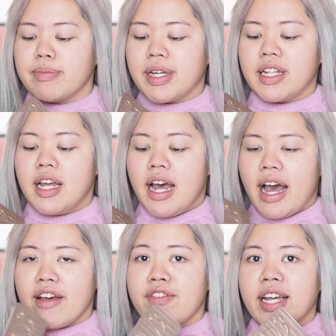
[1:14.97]
but
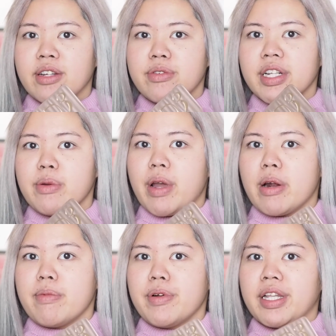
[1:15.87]
I find it really
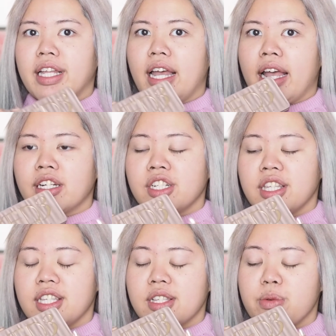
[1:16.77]
wearable, and actually
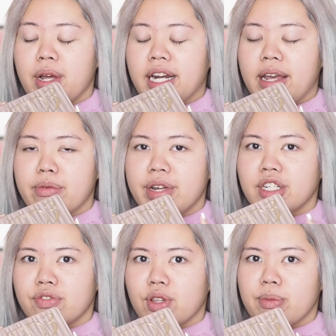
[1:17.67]
this is the one I
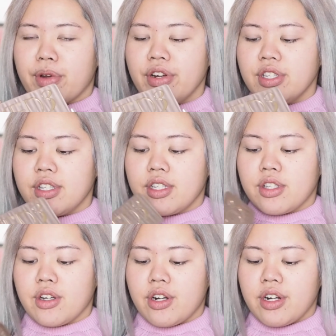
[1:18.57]
reach for the most.
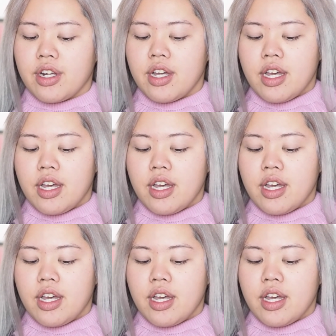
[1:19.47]
So